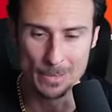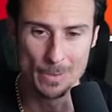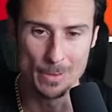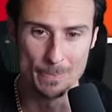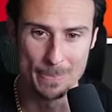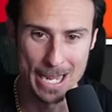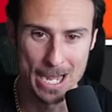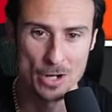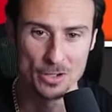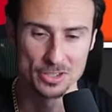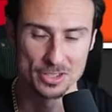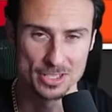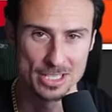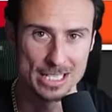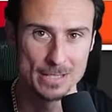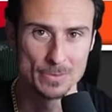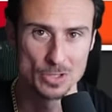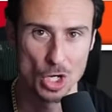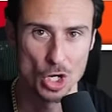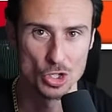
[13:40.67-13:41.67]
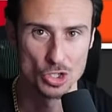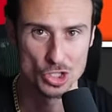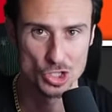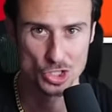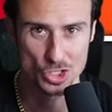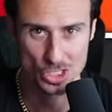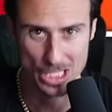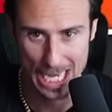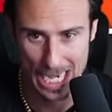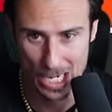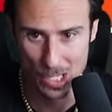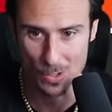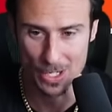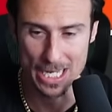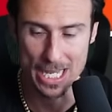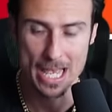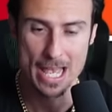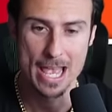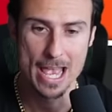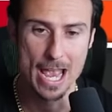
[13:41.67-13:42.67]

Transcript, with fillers: and balanced teams are scary.